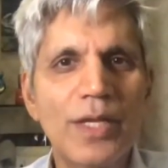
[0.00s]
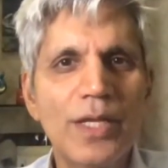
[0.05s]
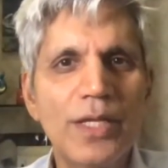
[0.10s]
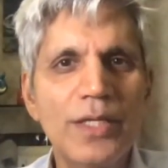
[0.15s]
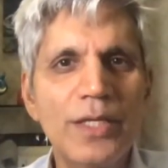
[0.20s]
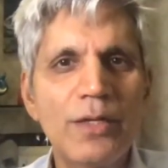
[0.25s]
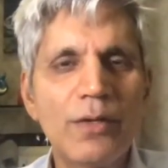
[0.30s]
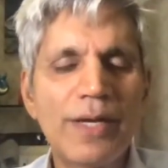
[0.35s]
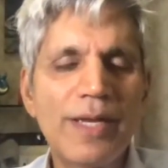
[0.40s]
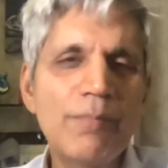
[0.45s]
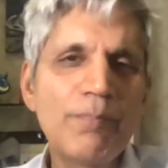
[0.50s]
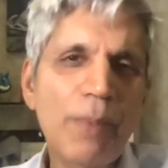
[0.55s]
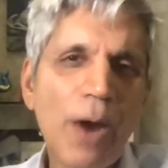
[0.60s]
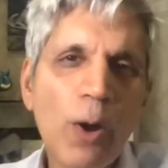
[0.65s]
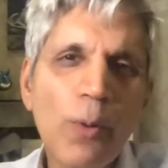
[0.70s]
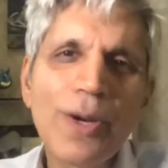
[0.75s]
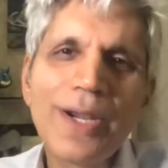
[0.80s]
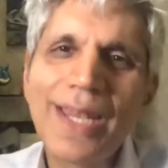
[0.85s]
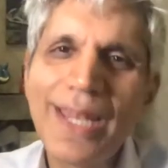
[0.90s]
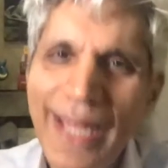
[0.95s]

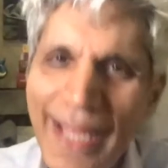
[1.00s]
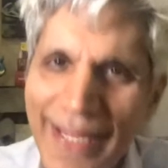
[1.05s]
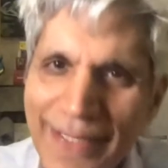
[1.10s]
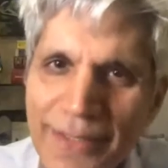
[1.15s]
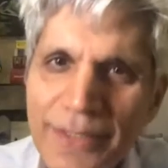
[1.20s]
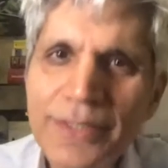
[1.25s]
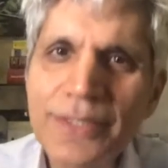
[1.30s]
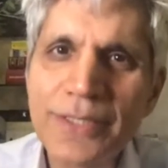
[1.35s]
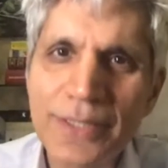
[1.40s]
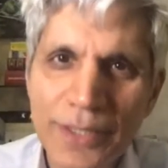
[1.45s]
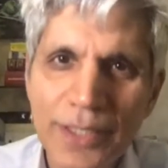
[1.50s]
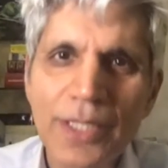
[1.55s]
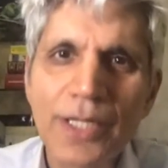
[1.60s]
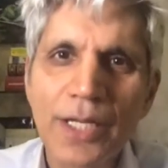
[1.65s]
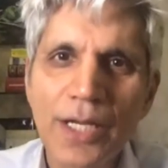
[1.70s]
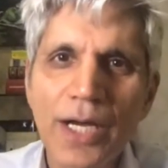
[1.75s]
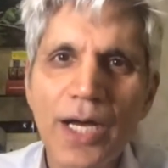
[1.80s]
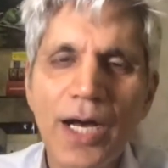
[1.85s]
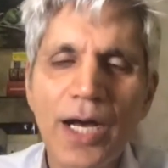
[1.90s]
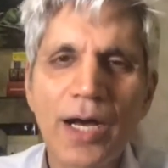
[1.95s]
empowered lens,
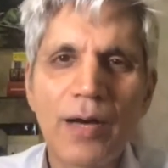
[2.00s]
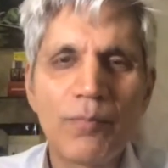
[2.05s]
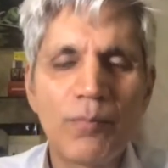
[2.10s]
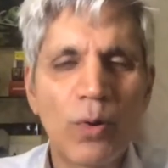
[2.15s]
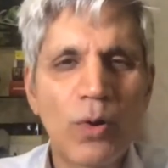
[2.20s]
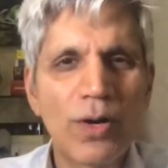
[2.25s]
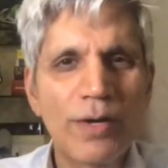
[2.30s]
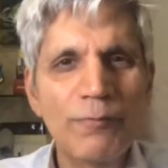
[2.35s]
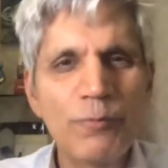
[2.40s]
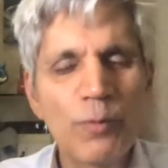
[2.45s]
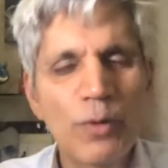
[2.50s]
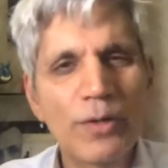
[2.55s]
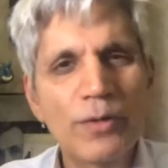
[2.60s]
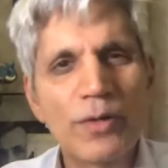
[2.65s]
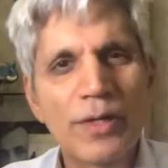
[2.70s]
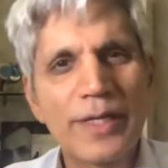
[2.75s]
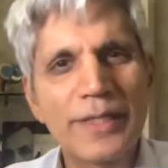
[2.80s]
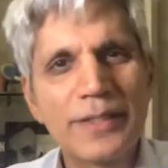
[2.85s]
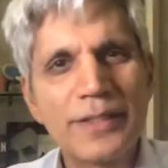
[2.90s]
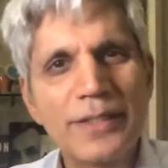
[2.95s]
more if you want to
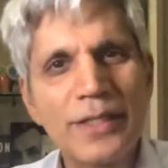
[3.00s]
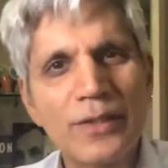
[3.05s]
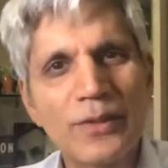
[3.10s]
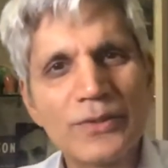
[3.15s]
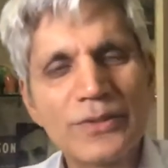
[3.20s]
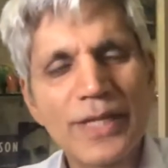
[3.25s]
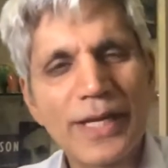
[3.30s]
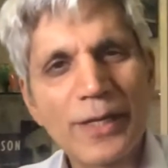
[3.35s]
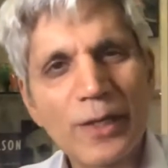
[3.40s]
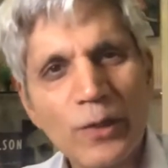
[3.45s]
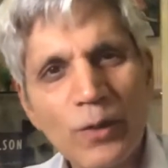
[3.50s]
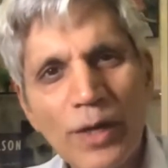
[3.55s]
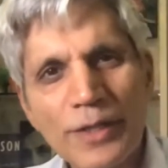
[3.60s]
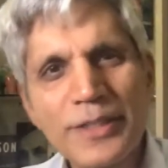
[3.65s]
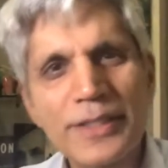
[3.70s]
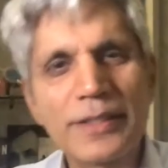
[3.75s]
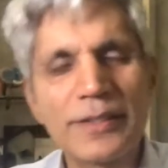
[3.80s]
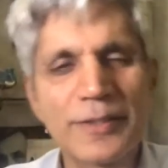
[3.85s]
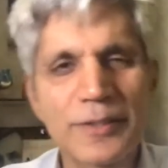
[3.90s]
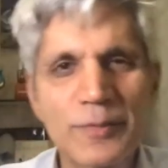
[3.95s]
call it,
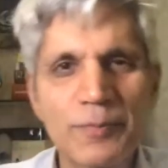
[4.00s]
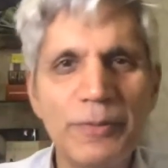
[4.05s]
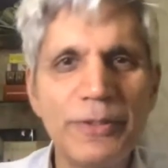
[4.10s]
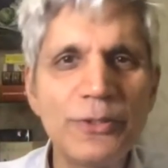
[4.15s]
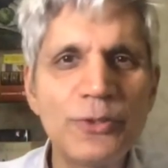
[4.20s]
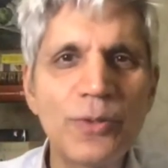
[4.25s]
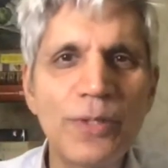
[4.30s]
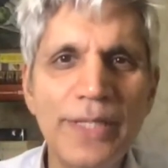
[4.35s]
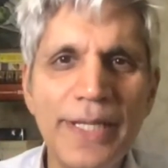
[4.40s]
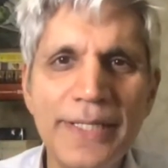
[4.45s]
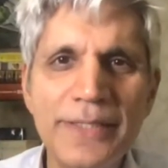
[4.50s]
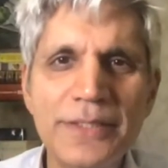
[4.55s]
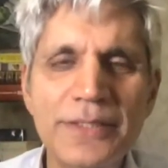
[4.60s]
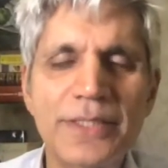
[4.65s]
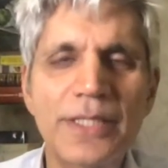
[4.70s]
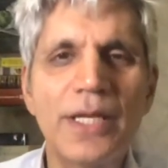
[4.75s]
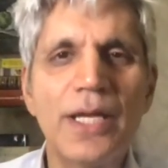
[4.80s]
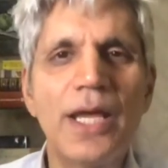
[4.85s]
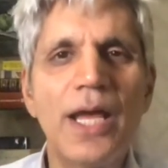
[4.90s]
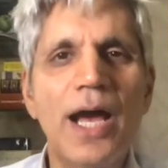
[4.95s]
psychological and spiritual
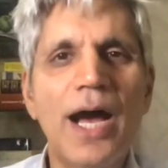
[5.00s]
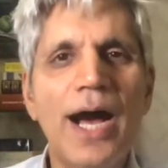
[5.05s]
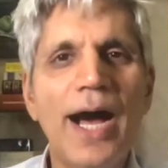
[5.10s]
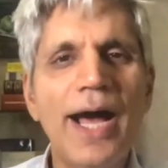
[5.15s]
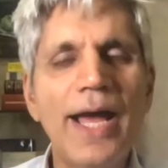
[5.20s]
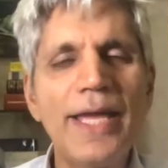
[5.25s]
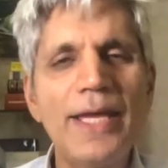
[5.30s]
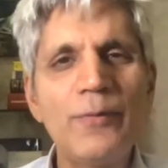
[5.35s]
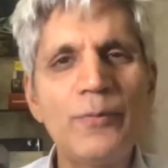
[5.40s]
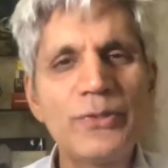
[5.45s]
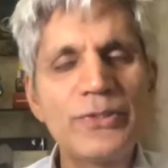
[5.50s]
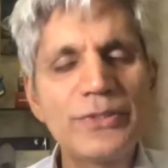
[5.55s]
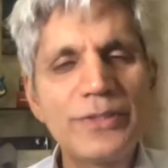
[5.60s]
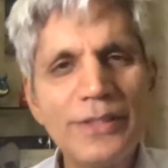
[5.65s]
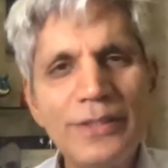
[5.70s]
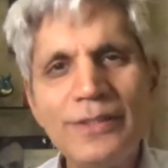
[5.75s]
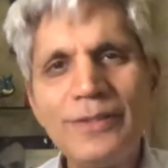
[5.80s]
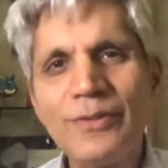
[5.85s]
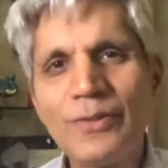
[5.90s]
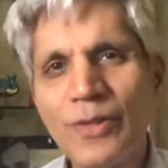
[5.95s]
lens, I was
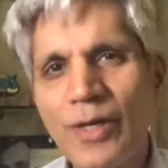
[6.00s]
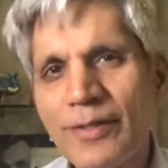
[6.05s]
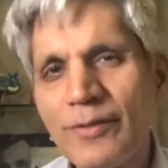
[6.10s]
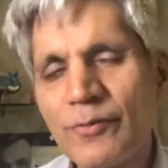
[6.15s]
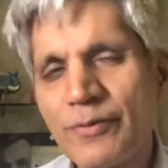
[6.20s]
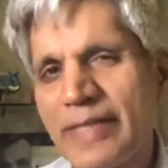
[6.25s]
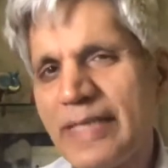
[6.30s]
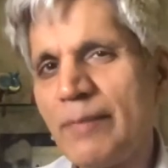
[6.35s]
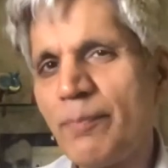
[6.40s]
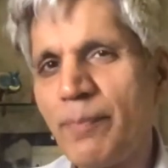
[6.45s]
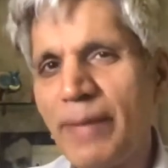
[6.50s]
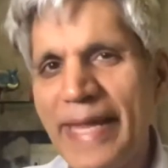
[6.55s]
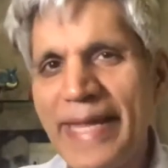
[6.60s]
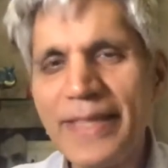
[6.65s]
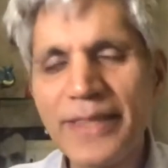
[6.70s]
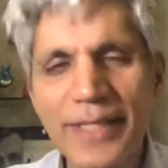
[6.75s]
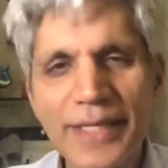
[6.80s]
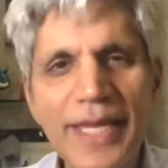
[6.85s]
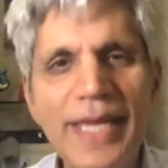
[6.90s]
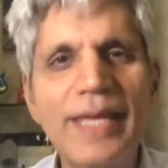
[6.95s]
still not really
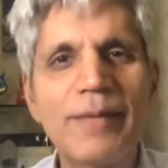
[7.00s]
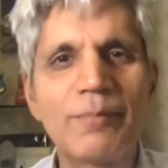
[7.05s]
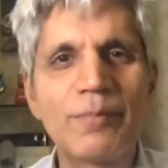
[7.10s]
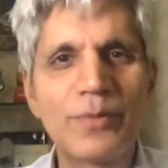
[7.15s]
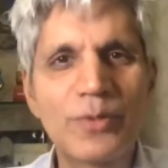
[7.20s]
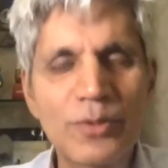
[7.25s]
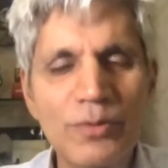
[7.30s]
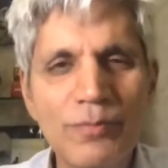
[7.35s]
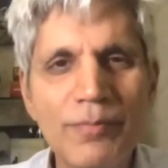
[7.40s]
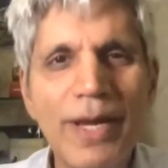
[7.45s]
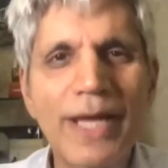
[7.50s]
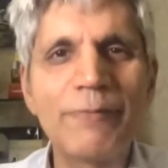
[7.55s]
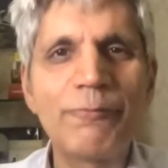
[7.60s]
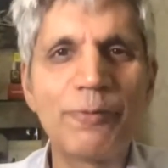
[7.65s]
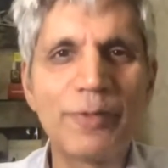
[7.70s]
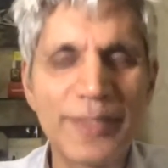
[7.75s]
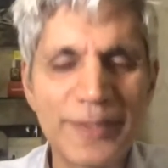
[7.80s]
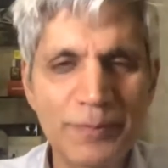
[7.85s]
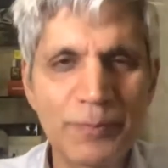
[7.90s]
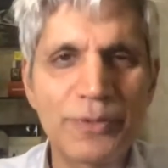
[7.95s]
playing the game to my
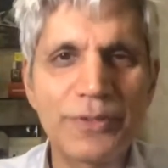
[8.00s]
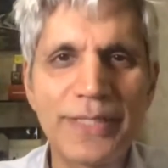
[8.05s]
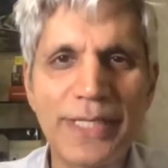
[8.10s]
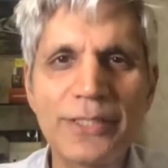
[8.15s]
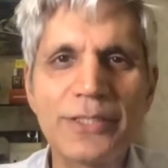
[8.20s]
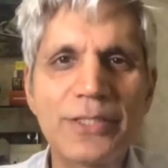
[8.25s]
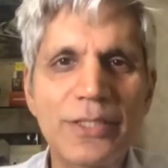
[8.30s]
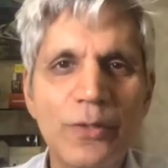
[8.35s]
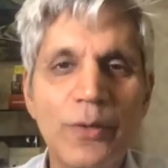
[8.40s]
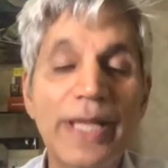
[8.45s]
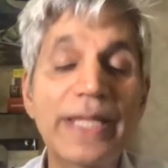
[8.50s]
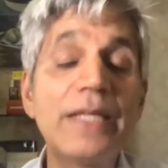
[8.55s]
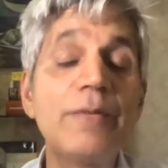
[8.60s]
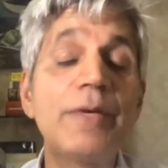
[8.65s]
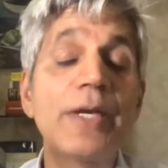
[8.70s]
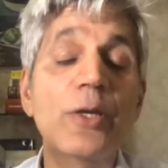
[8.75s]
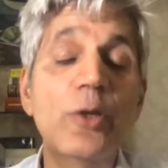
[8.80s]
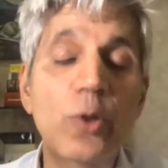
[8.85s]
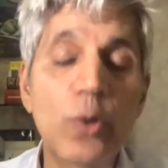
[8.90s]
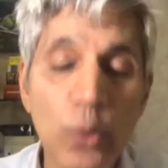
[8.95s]
fullest potential or
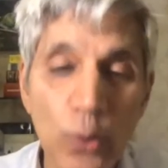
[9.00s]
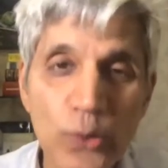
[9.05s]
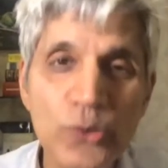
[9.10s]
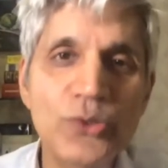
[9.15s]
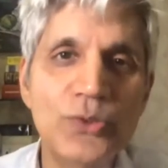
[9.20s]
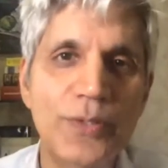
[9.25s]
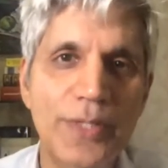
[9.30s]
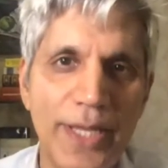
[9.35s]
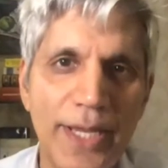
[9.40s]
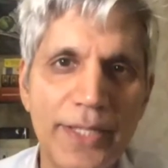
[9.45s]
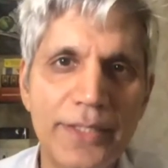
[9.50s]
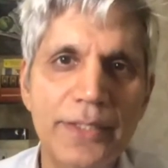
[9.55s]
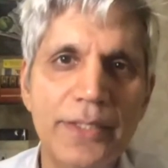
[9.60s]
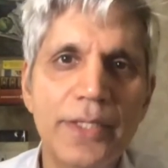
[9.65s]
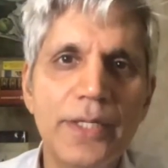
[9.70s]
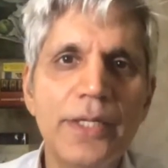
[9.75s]
anywhere close to that.